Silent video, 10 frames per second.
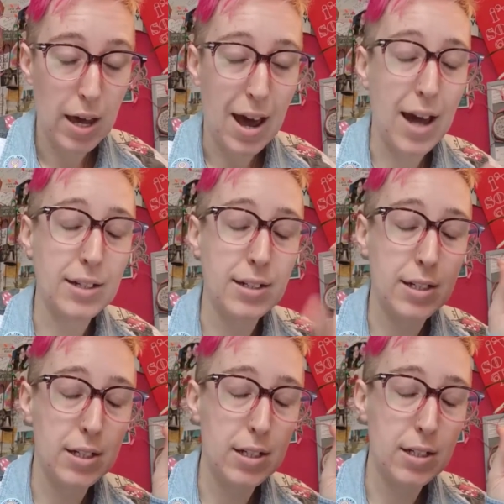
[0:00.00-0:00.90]
and
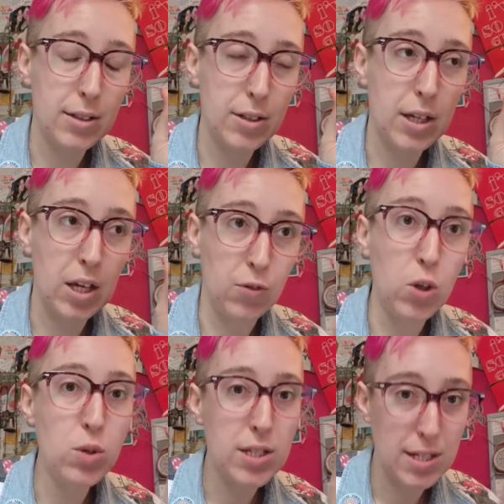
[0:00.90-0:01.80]
if
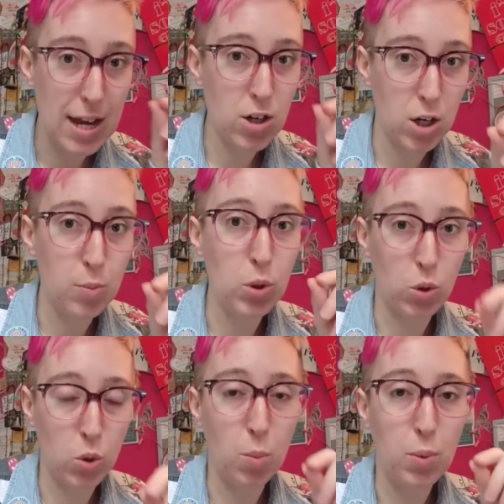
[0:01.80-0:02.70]
you set up
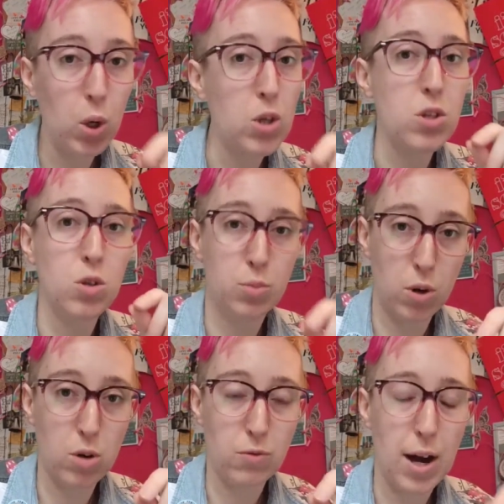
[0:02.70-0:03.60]
your personal
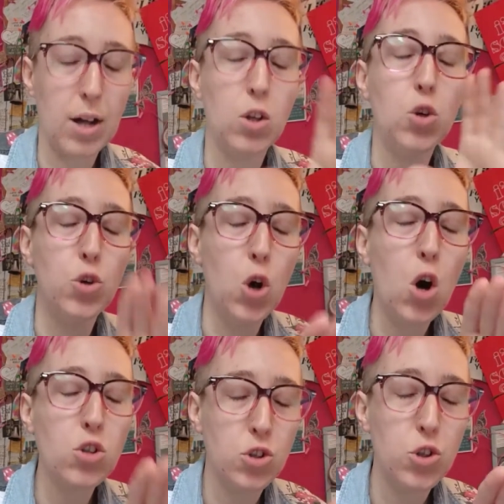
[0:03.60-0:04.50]
profile,
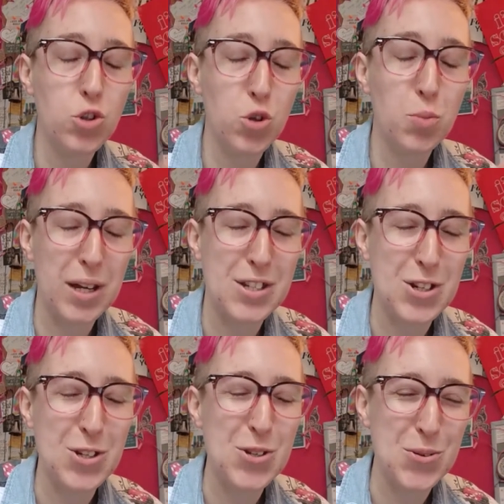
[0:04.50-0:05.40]
not to do
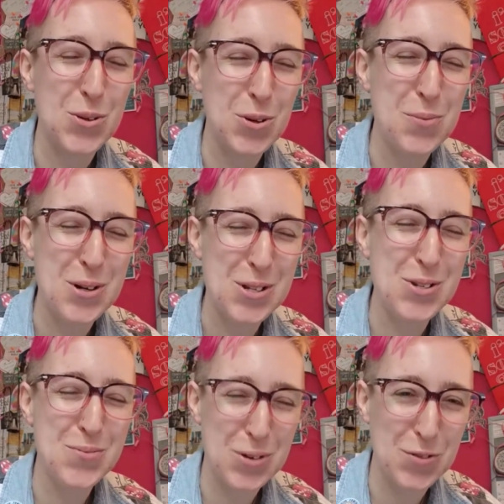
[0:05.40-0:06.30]
business through your
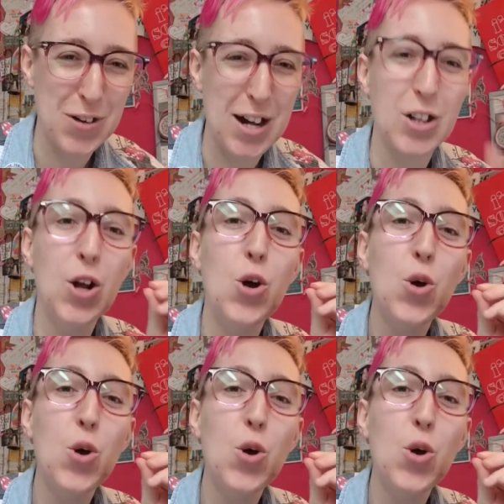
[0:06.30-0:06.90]
personal profile,